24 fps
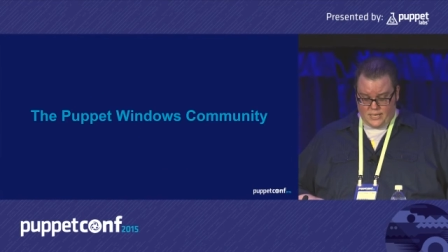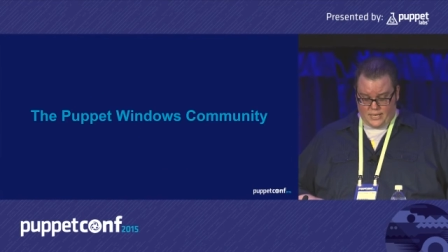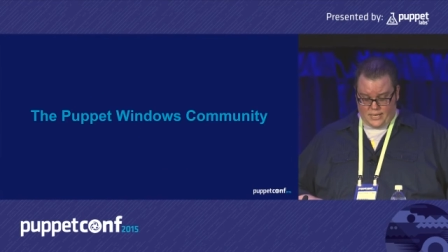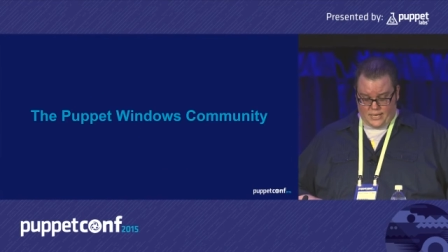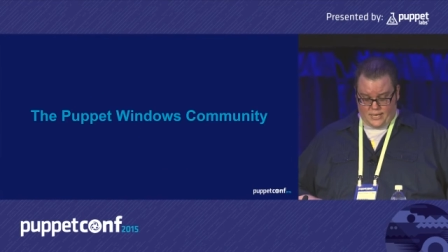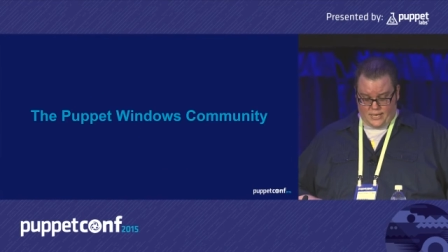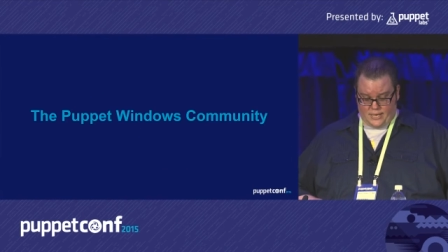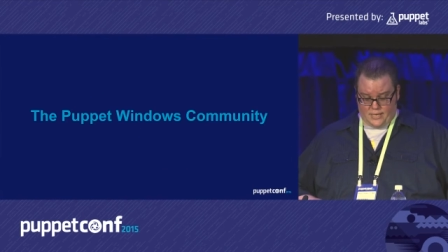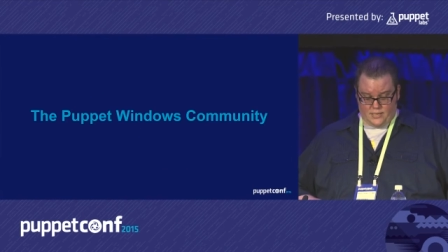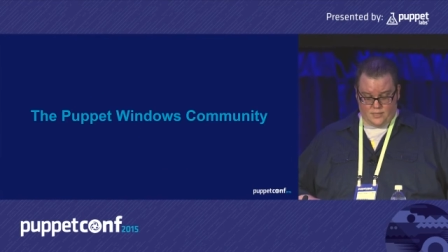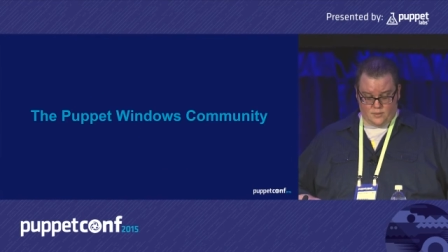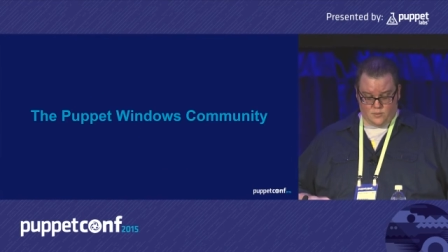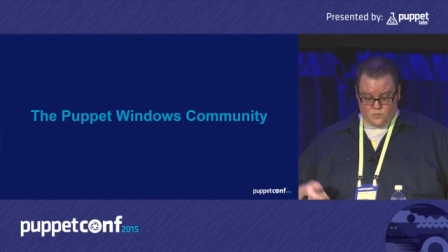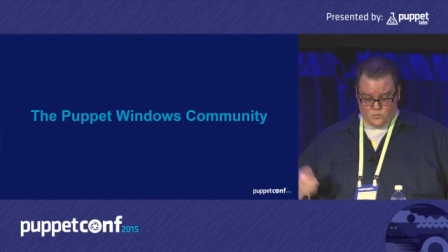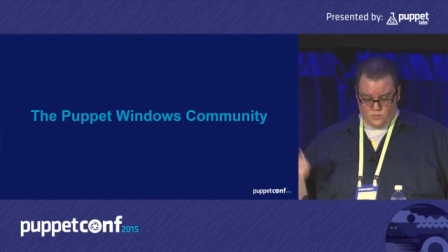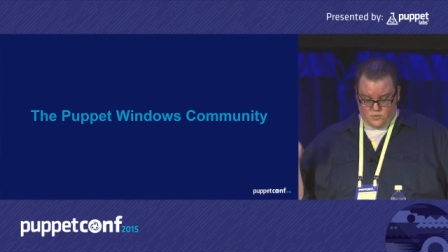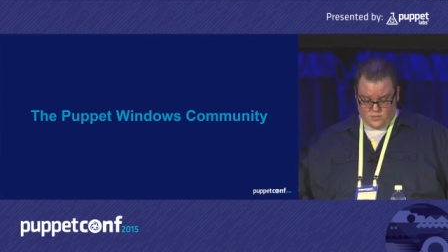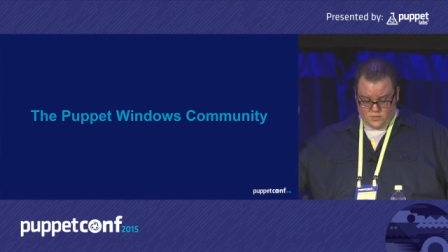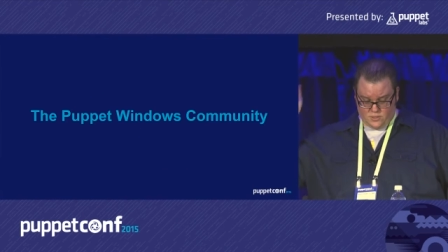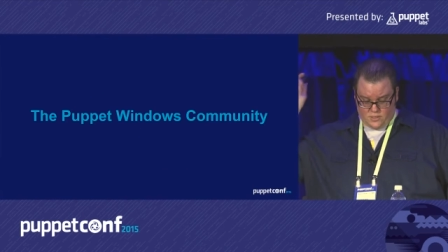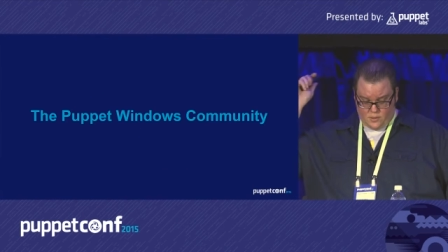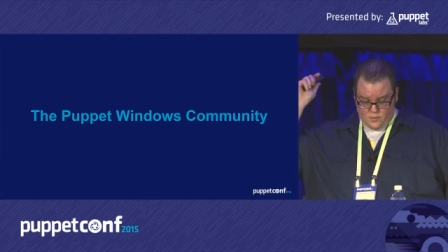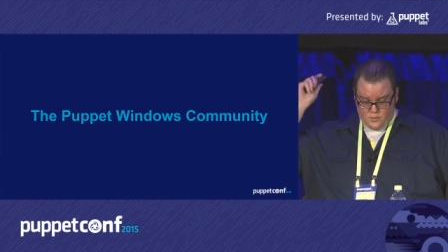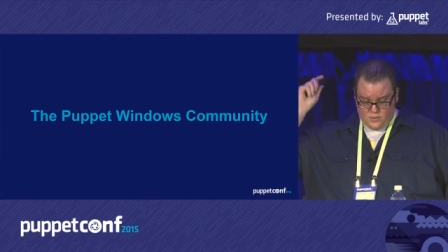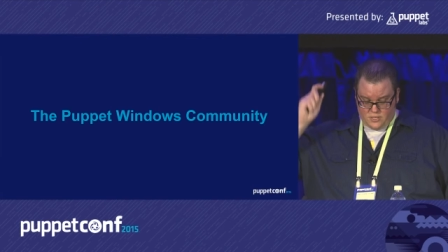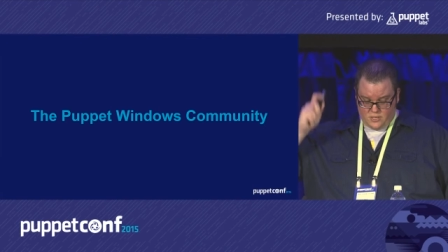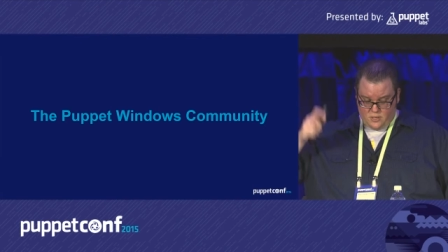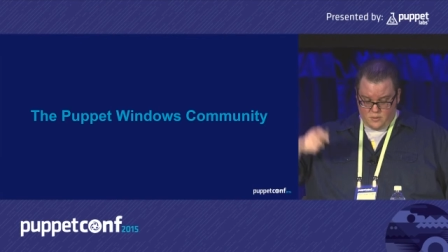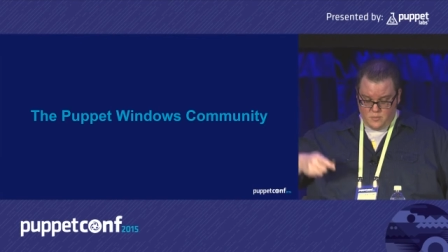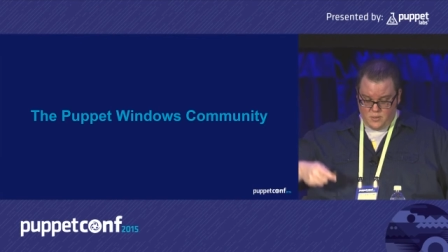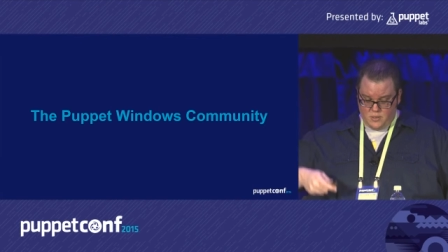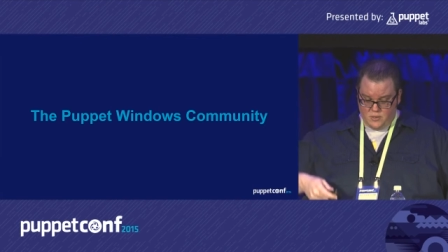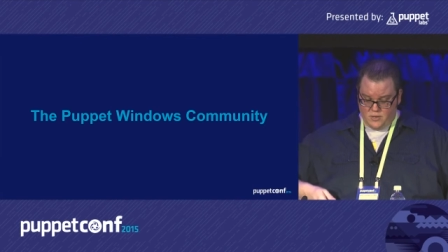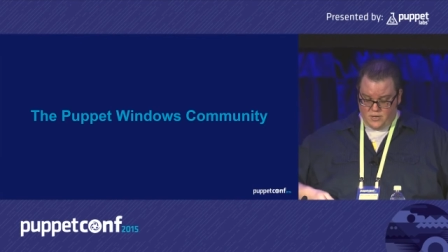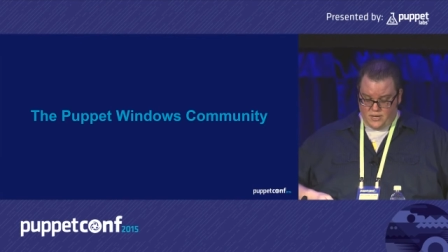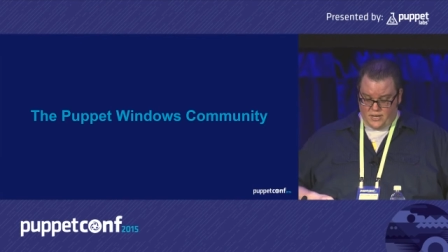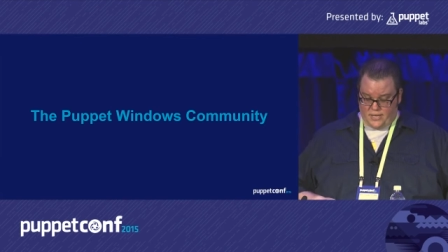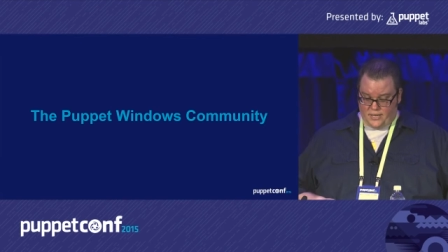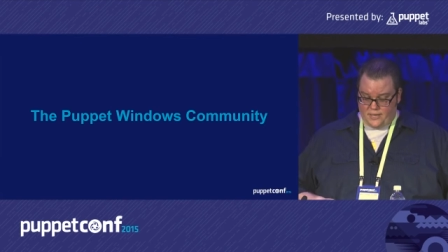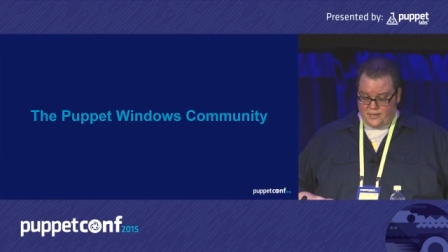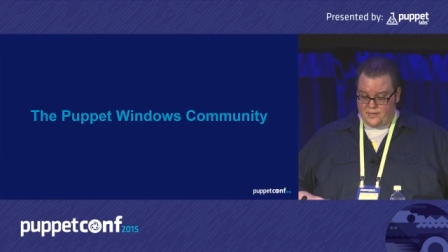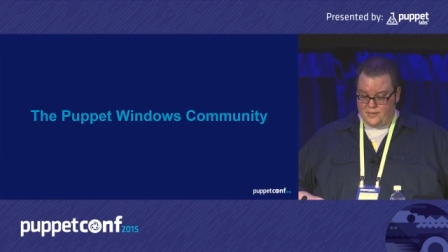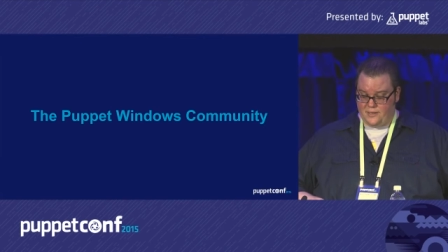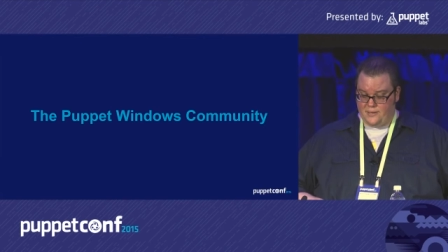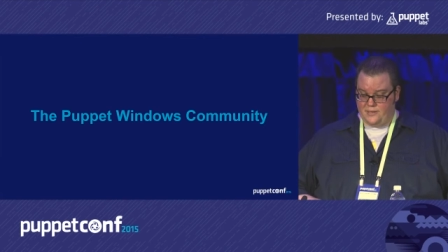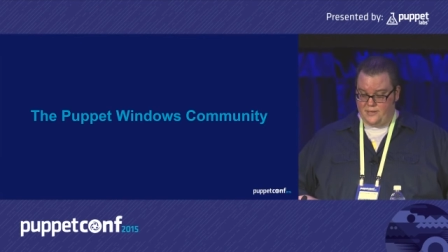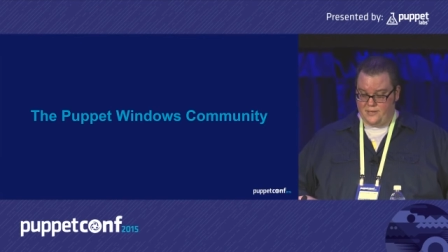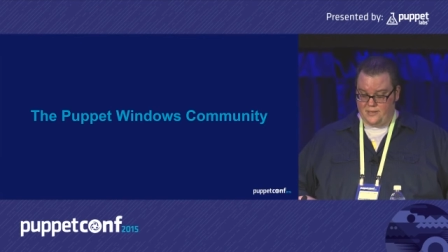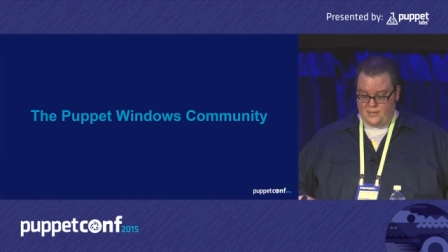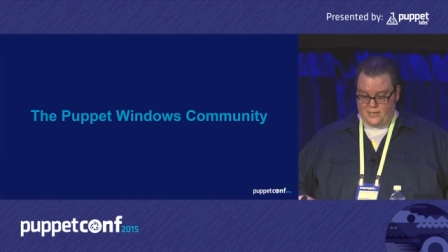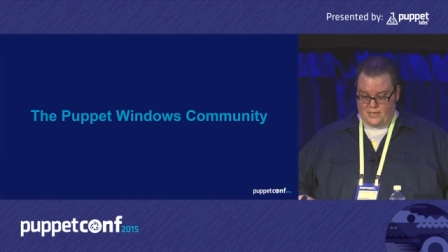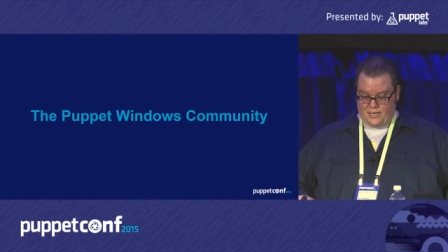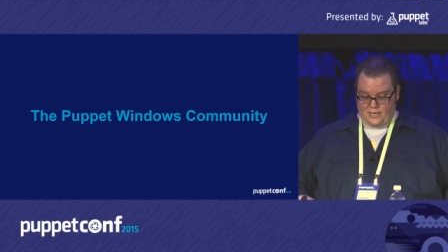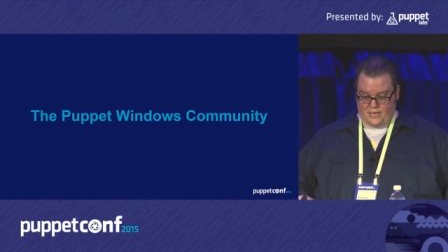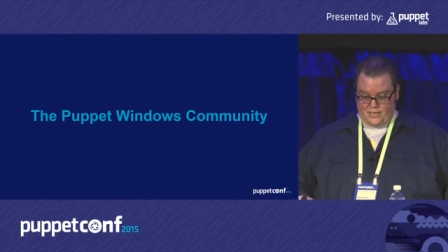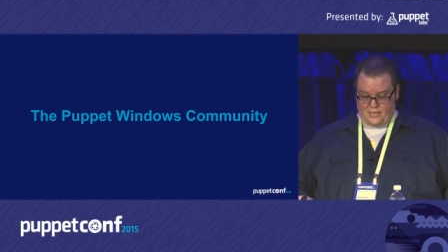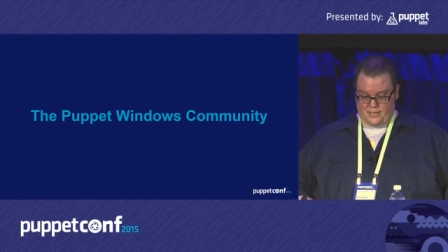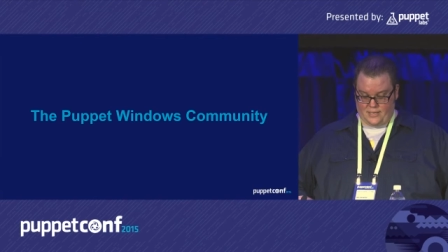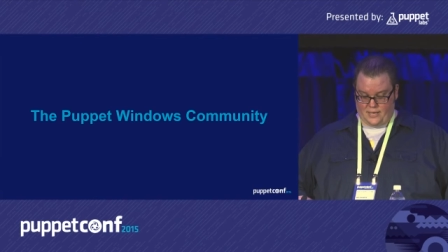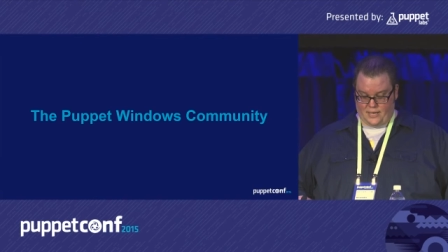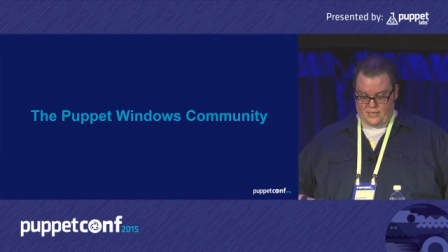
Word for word: Uh, we'll start with the community. Uh,